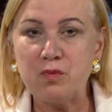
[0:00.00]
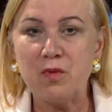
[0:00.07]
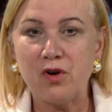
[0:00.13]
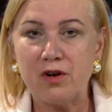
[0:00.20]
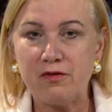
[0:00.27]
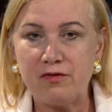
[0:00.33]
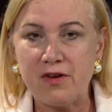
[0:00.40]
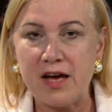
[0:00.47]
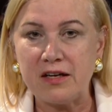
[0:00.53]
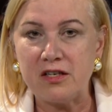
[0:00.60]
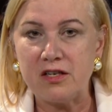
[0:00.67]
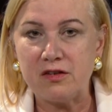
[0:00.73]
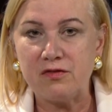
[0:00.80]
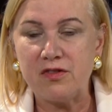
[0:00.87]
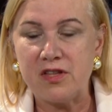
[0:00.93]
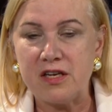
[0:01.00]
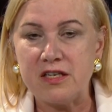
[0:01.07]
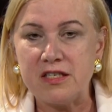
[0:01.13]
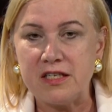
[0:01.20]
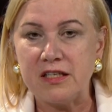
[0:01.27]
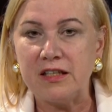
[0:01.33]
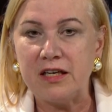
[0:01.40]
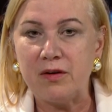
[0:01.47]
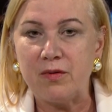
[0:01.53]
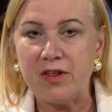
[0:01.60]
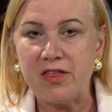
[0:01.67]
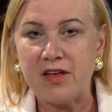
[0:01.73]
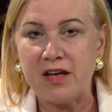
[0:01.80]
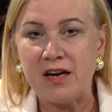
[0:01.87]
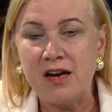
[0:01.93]
more effective than dealing
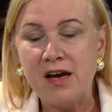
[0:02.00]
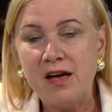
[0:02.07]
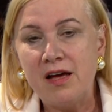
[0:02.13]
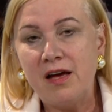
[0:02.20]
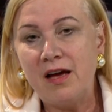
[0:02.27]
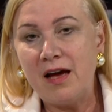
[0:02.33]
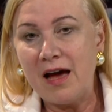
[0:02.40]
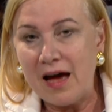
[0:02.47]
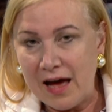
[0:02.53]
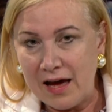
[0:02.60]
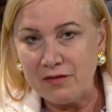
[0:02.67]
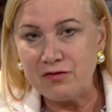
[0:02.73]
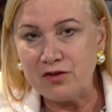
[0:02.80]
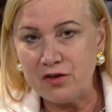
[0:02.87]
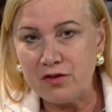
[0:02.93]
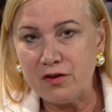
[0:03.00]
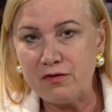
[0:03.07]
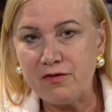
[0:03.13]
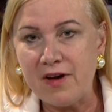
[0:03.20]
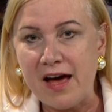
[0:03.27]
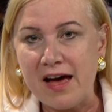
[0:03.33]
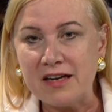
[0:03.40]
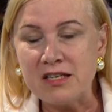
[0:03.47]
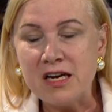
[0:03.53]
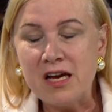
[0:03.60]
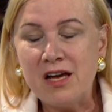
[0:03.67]
with it after the fact.